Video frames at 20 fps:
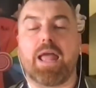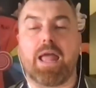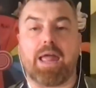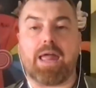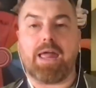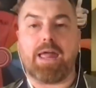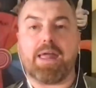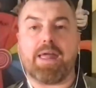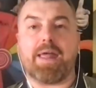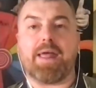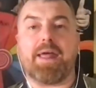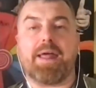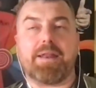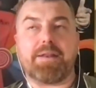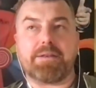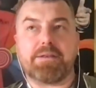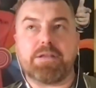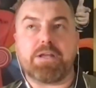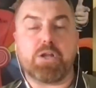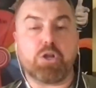
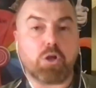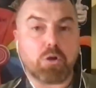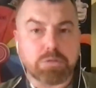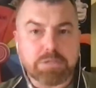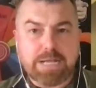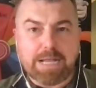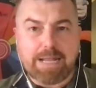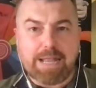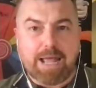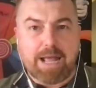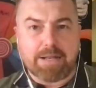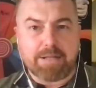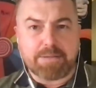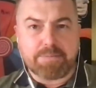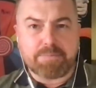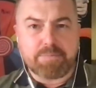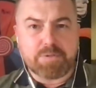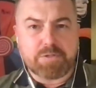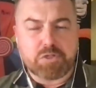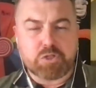And it goes like that.
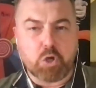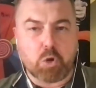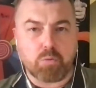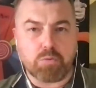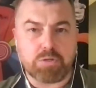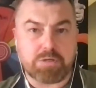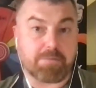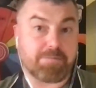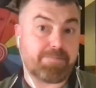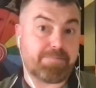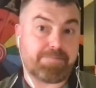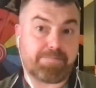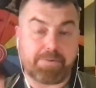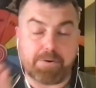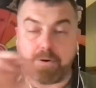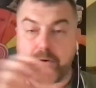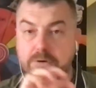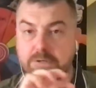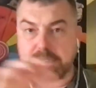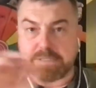So the
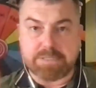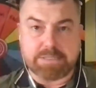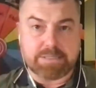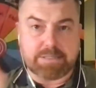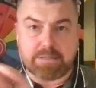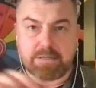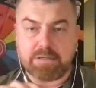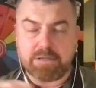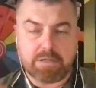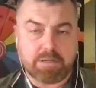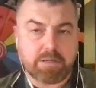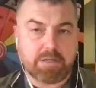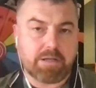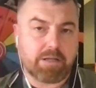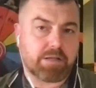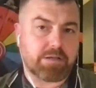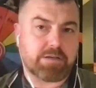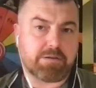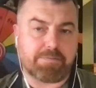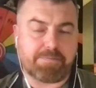first
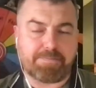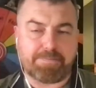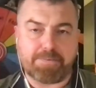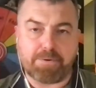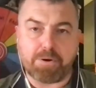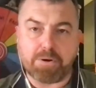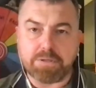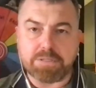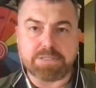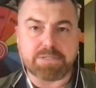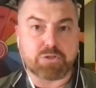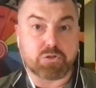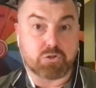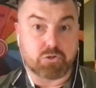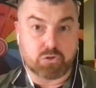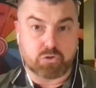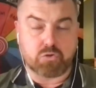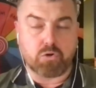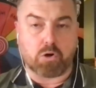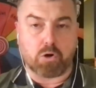
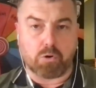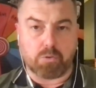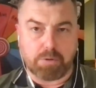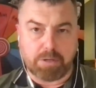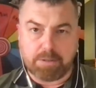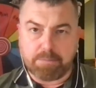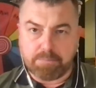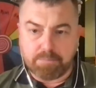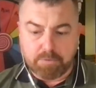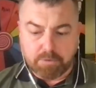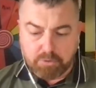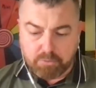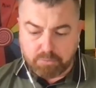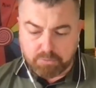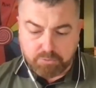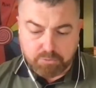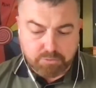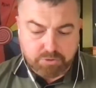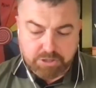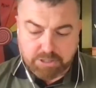story,
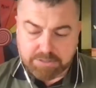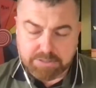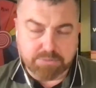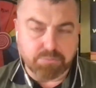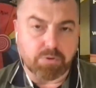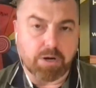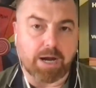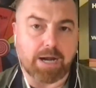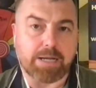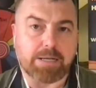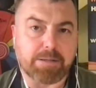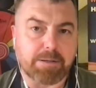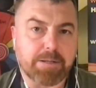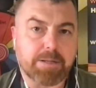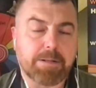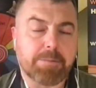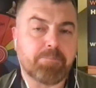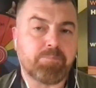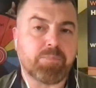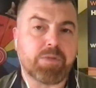you just write,
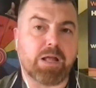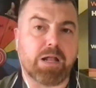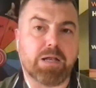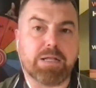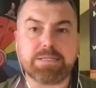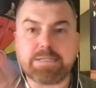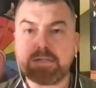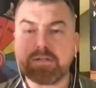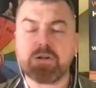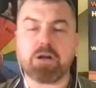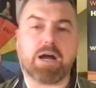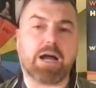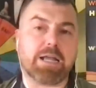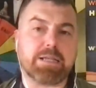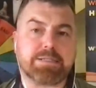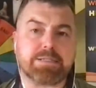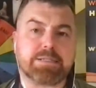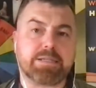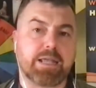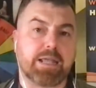listen,
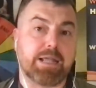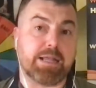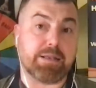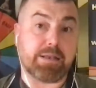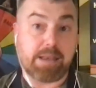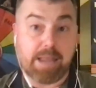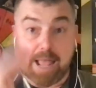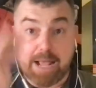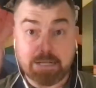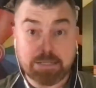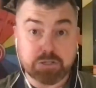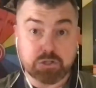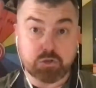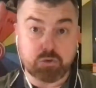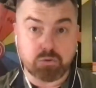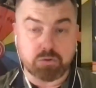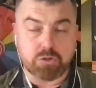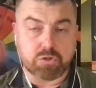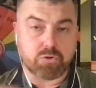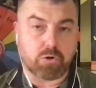guys, in next
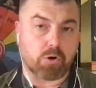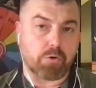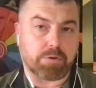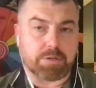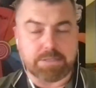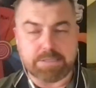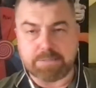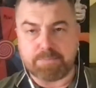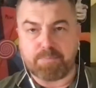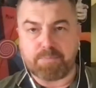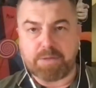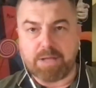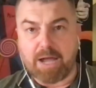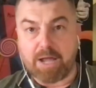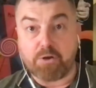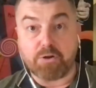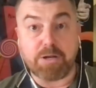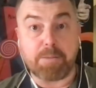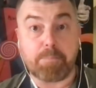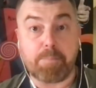two stories,
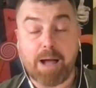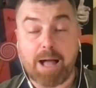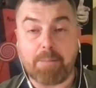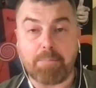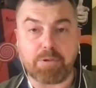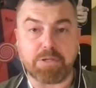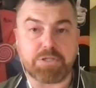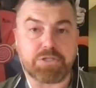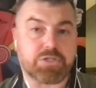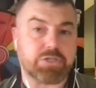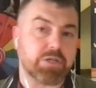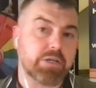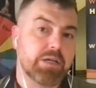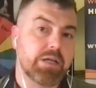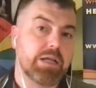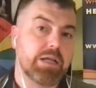I'm going to publish